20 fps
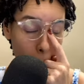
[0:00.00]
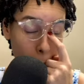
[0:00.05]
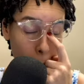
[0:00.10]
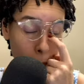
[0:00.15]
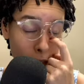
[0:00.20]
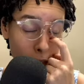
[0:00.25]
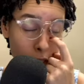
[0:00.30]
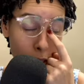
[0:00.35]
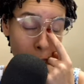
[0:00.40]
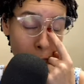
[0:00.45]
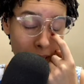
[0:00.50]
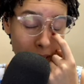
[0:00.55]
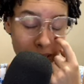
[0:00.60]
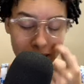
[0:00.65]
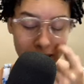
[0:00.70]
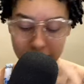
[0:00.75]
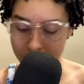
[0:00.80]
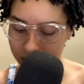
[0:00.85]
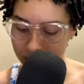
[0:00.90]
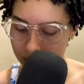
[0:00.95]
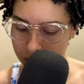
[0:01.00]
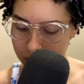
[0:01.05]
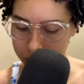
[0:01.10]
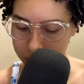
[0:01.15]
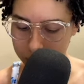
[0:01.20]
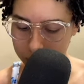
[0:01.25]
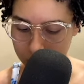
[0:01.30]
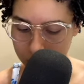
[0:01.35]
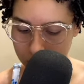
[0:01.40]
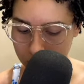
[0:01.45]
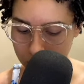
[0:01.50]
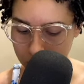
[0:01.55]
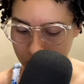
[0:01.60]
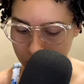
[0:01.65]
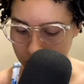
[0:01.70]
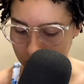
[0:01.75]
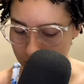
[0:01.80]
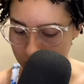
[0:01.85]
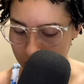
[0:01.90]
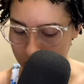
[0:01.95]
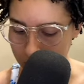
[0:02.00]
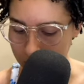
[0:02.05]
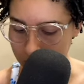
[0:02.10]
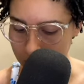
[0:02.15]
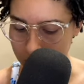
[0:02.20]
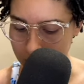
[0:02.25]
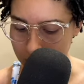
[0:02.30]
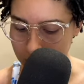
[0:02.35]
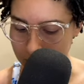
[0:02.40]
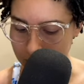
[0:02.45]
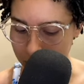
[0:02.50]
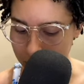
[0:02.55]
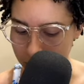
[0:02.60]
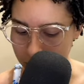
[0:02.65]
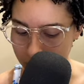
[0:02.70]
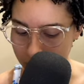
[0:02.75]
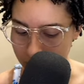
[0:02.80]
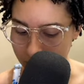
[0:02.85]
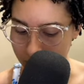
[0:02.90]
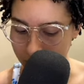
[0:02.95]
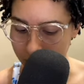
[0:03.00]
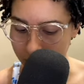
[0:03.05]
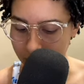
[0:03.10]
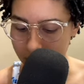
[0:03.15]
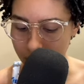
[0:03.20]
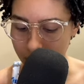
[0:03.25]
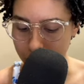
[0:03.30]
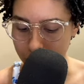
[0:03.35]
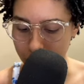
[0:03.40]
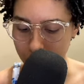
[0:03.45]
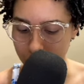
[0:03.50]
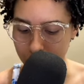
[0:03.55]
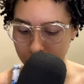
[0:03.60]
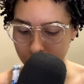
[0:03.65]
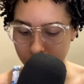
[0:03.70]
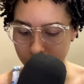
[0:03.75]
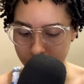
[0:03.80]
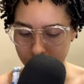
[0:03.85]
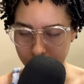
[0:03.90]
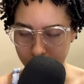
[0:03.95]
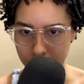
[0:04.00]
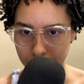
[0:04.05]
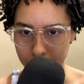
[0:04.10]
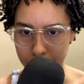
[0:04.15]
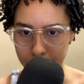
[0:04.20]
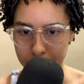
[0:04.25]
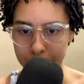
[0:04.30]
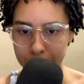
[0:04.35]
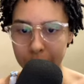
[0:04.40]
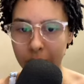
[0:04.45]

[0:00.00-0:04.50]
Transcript: which means to be able to.